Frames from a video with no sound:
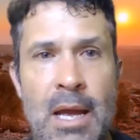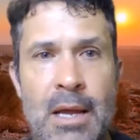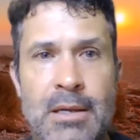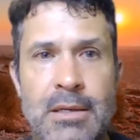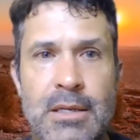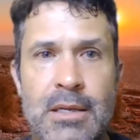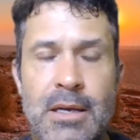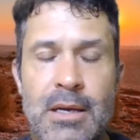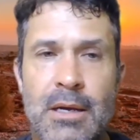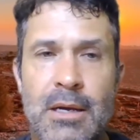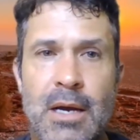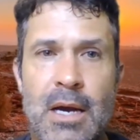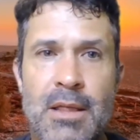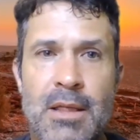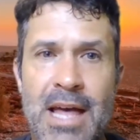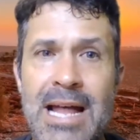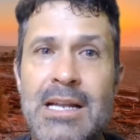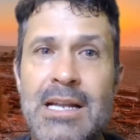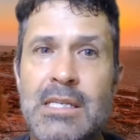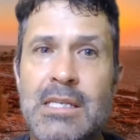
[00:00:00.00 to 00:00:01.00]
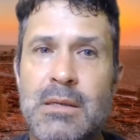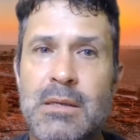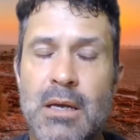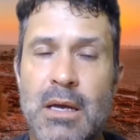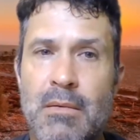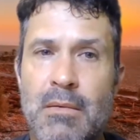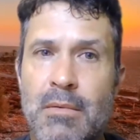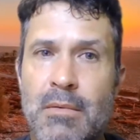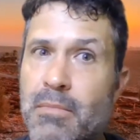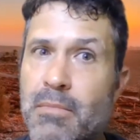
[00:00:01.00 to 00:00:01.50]
and that
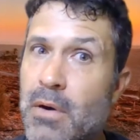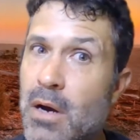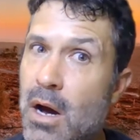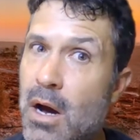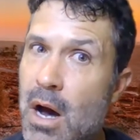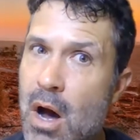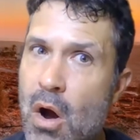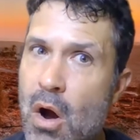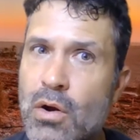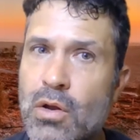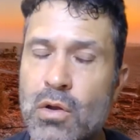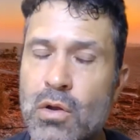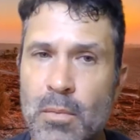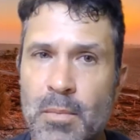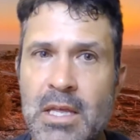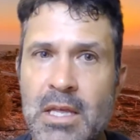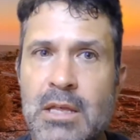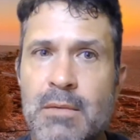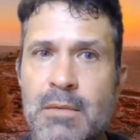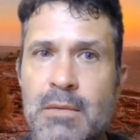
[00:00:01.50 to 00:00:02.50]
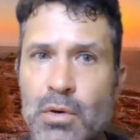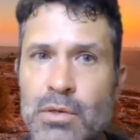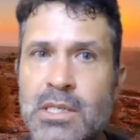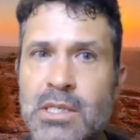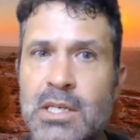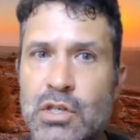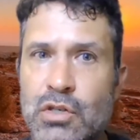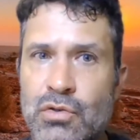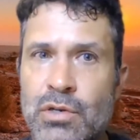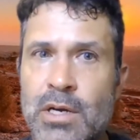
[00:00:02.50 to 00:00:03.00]
is uh, arguably the
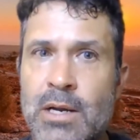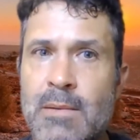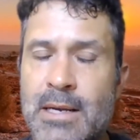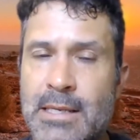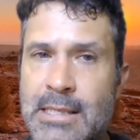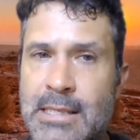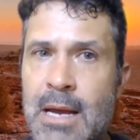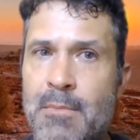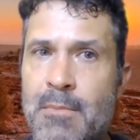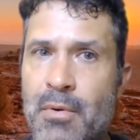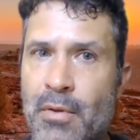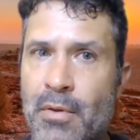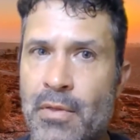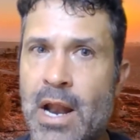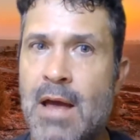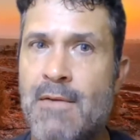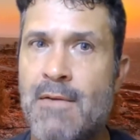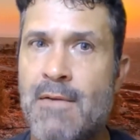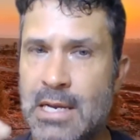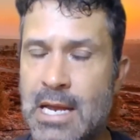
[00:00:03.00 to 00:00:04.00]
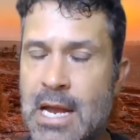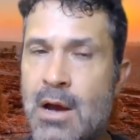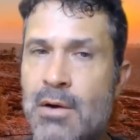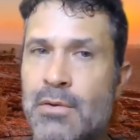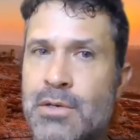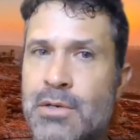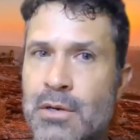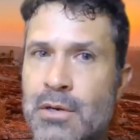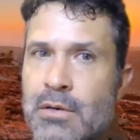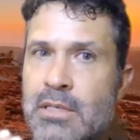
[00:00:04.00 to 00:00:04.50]
most extreme example that i've
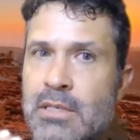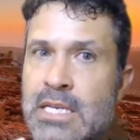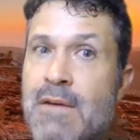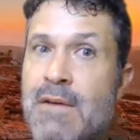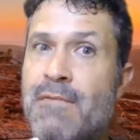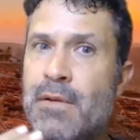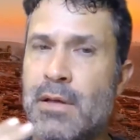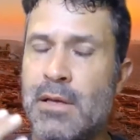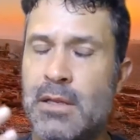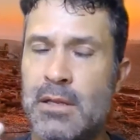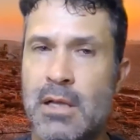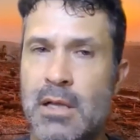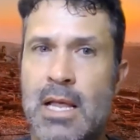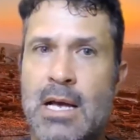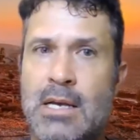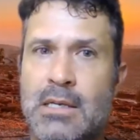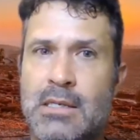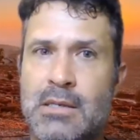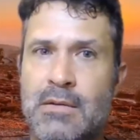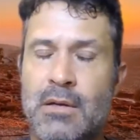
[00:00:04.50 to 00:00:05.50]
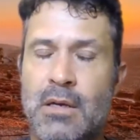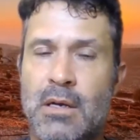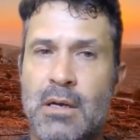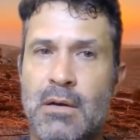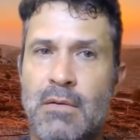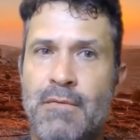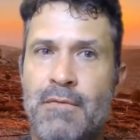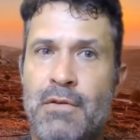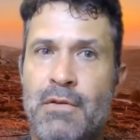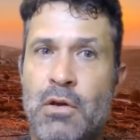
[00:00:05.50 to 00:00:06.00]
encountered definitely in the last
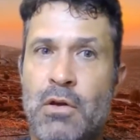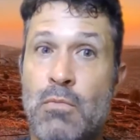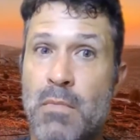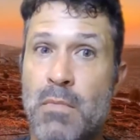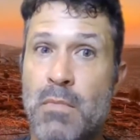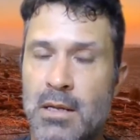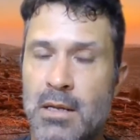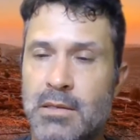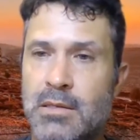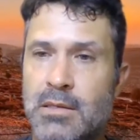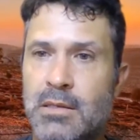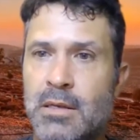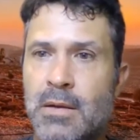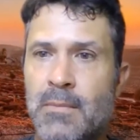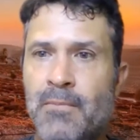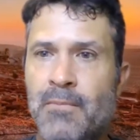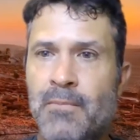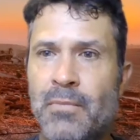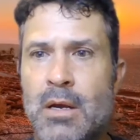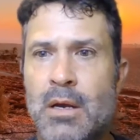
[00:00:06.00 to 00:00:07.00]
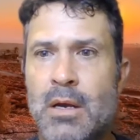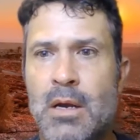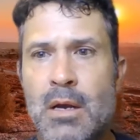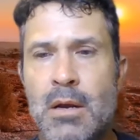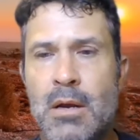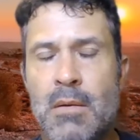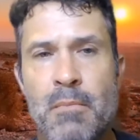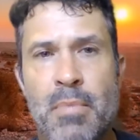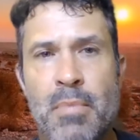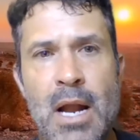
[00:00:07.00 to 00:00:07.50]
few months
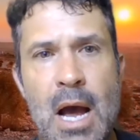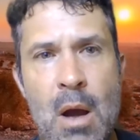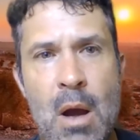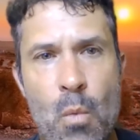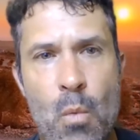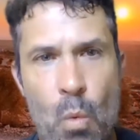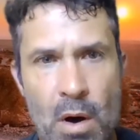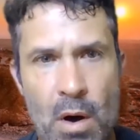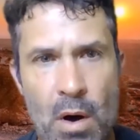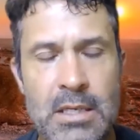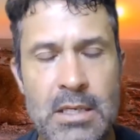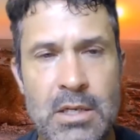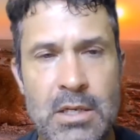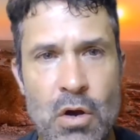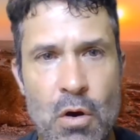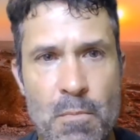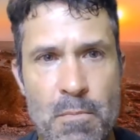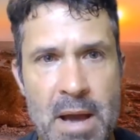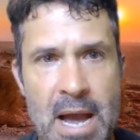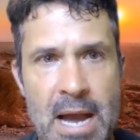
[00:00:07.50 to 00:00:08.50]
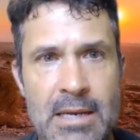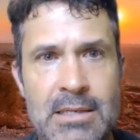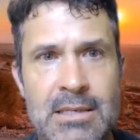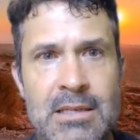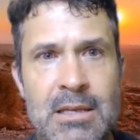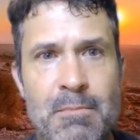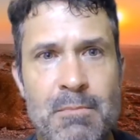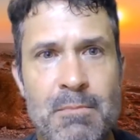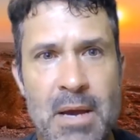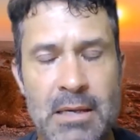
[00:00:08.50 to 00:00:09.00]
but i wanted to go
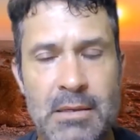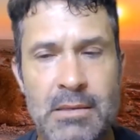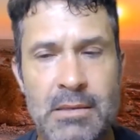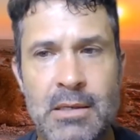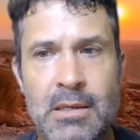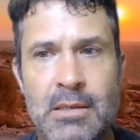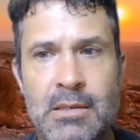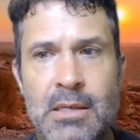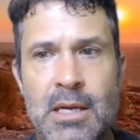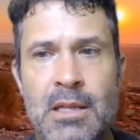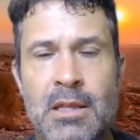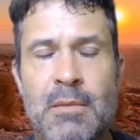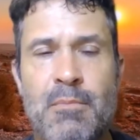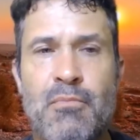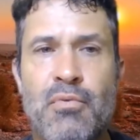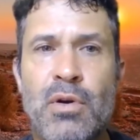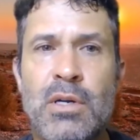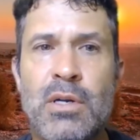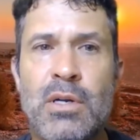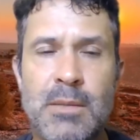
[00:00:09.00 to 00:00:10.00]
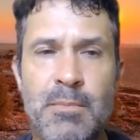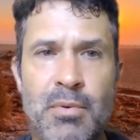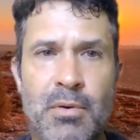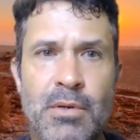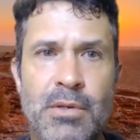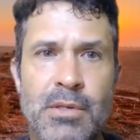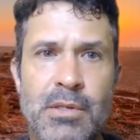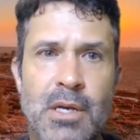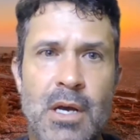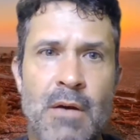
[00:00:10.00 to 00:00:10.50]
back to the basics and the
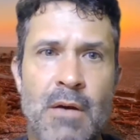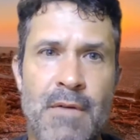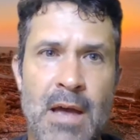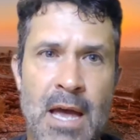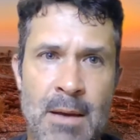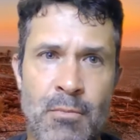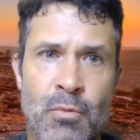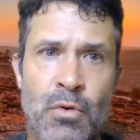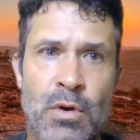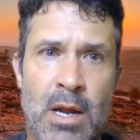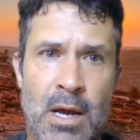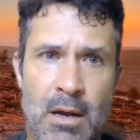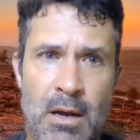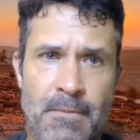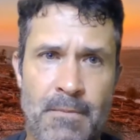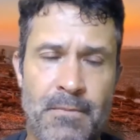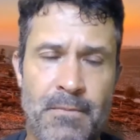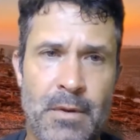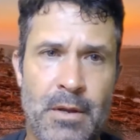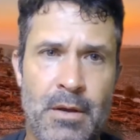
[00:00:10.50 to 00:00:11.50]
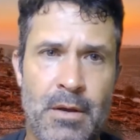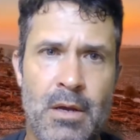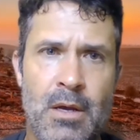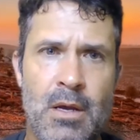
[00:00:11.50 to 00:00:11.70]
principles of emunah